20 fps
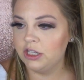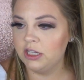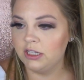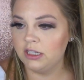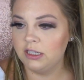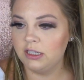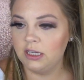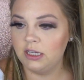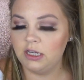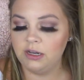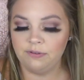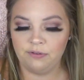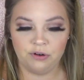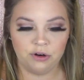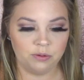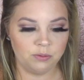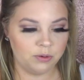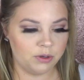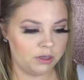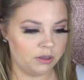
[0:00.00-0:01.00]
This is a
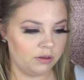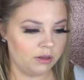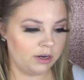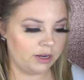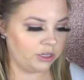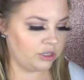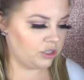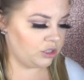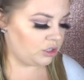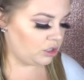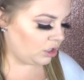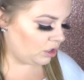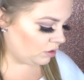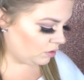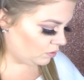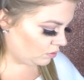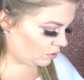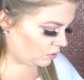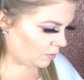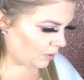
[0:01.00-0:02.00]
different one than I just
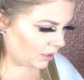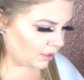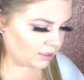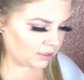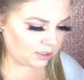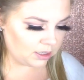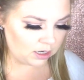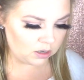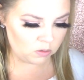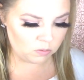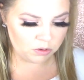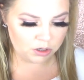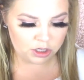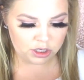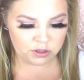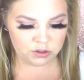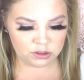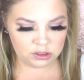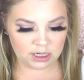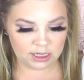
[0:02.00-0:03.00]
used because I don't want to
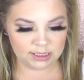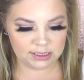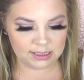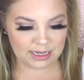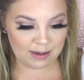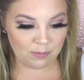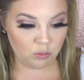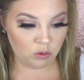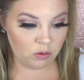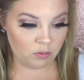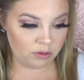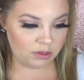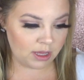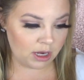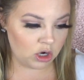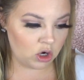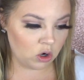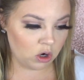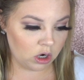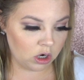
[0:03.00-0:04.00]
use that same one with
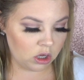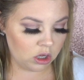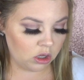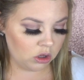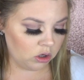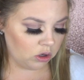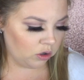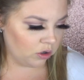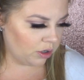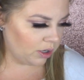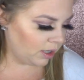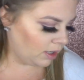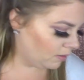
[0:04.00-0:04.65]
that dark color on